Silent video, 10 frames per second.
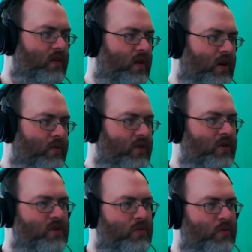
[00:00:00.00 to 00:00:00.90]
No, you would have
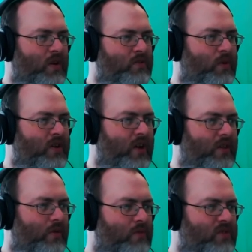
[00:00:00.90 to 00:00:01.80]
thought she would have went to one of the
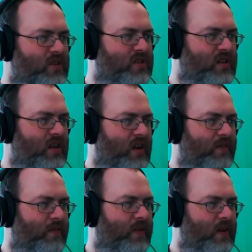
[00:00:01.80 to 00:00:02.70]
other rooms to see
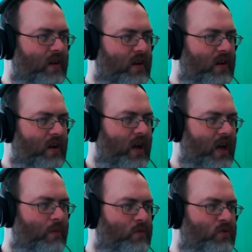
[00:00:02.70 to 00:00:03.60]
if
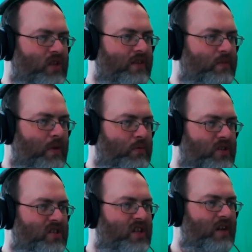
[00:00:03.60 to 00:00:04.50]
anyone was left to be able
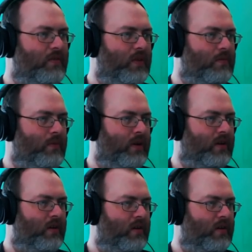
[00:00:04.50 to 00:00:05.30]
to save them, but...